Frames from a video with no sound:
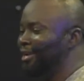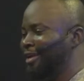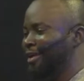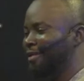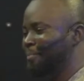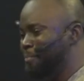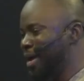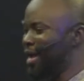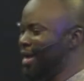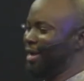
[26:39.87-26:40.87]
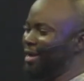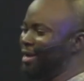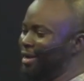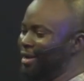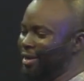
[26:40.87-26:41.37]
Men
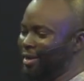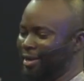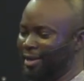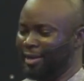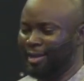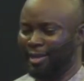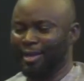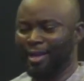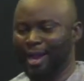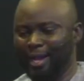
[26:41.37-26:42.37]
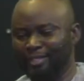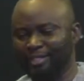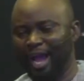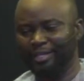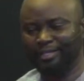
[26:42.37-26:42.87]
are in
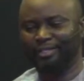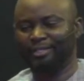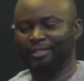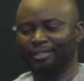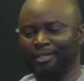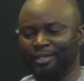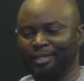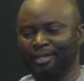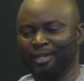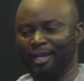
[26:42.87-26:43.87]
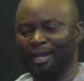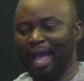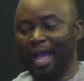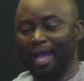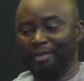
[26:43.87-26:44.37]
sizes, and
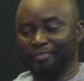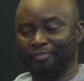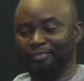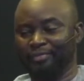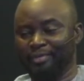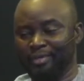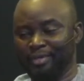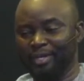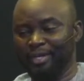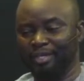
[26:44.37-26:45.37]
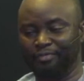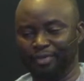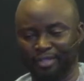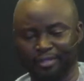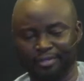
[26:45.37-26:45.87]
life is in faces.